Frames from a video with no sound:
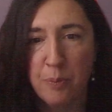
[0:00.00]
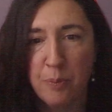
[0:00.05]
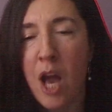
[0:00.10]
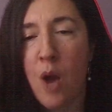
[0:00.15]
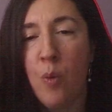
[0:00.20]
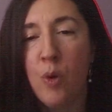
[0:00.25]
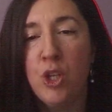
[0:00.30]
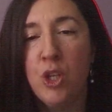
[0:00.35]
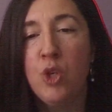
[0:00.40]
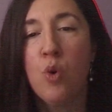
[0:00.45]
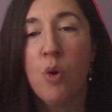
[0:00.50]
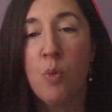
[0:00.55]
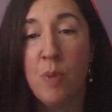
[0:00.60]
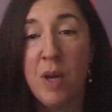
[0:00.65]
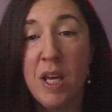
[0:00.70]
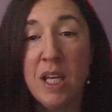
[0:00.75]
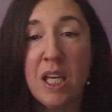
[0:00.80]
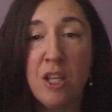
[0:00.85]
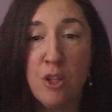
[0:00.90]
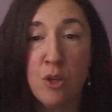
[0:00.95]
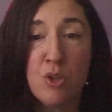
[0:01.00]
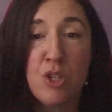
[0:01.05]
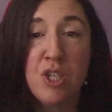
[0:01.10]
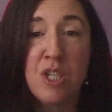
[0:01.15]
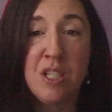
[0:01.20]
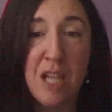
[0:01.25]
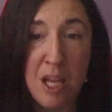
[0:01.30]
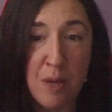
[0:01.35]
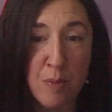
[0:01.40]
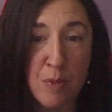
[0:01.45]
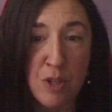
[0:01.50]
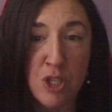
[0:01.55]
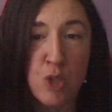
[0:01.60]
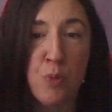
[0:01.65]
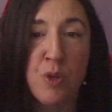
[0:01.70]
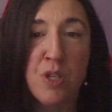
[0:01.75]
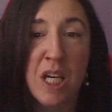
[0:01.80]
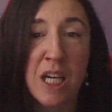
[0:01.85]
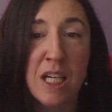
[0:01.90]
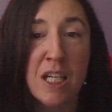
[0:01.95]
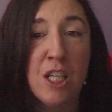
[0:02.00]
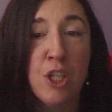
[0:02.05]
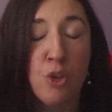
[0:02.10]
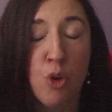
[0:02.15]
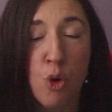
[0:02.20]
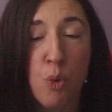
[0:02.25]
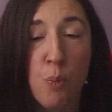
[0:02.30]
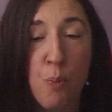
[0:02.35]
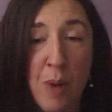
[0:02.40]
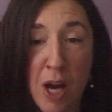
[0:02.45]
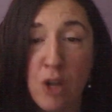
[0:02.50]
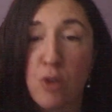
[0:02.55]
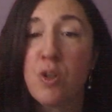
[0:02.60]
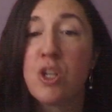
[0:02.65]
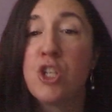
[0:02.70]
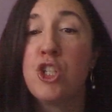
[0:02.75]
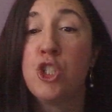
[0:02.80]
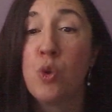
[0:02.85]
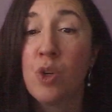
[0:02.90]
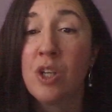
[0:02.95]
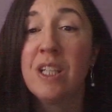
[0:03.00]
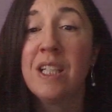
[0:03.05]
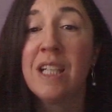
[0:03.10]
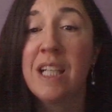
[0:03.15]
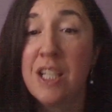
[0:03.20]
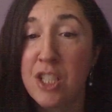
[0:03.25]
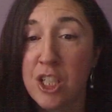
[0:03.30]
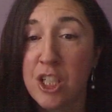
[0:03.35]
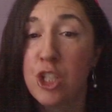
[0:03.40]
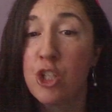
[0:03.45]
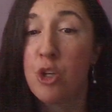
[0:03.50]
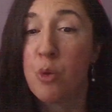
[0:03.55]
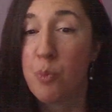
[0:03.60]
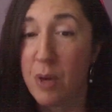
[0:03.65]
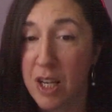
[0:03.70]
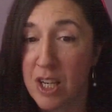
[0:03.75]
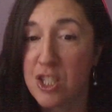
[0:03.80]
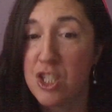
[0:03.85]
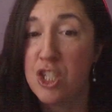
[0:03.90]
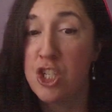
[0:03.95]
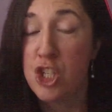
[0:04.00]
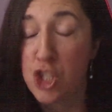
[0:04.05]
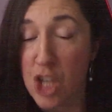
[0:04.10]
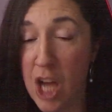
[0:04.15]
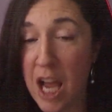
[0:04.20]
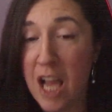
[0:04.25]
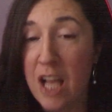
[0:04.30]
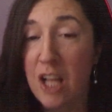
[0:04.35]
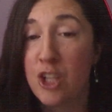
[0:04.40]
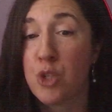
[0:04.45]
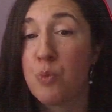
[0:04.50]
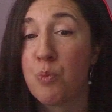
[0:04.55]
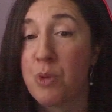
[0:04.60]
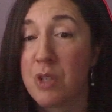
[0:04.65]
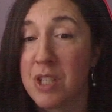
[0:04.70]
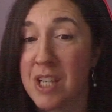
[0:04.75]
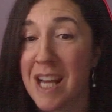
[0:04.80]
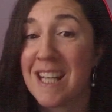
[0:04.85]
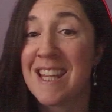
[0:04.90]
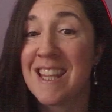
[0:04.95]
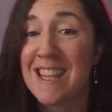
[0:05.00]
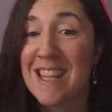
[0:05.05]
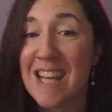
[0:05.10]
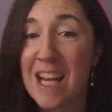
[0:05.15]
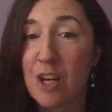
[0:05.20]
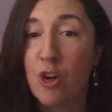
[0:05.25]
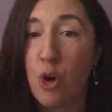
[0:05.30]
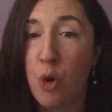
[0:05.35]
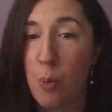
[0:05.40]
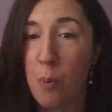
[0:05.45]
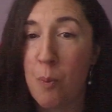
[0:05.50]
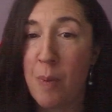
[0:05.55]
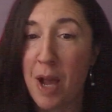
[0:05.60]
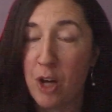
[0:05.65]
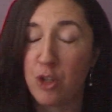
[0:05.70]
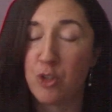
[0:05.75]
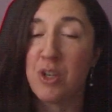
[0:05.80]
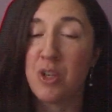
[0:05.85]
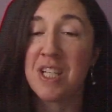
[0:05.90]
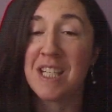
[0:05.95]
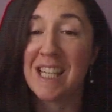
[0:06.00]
And when you are making those statements, protecting your own boundaries, you are teaching your Pisces child to protect their own boundaries.